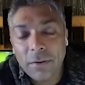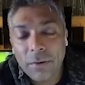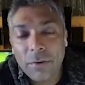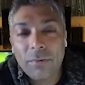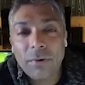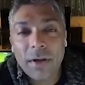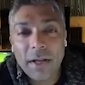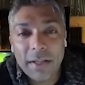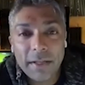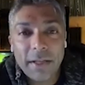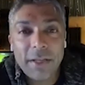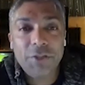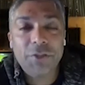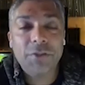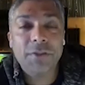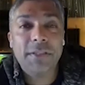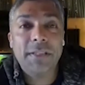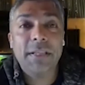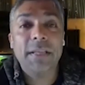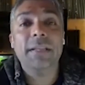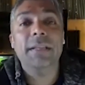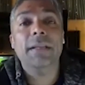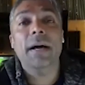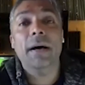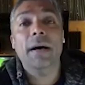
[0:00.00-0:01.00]
or rather, I should
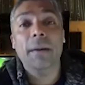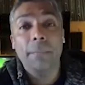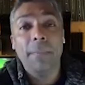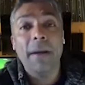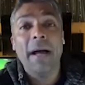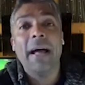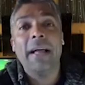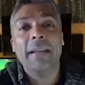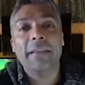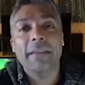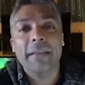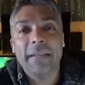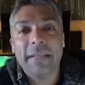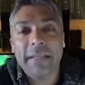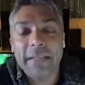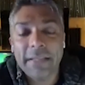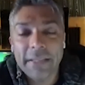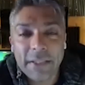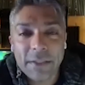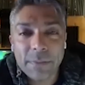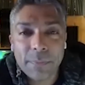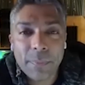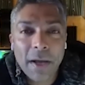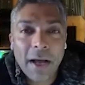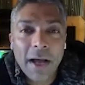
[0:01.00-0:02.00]
say, a band that
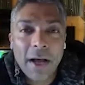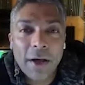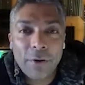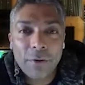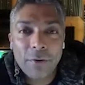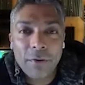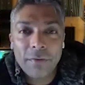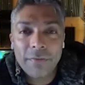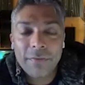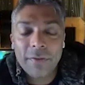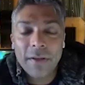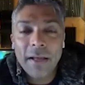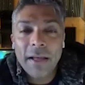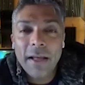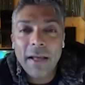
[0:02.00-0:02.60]
he's part of,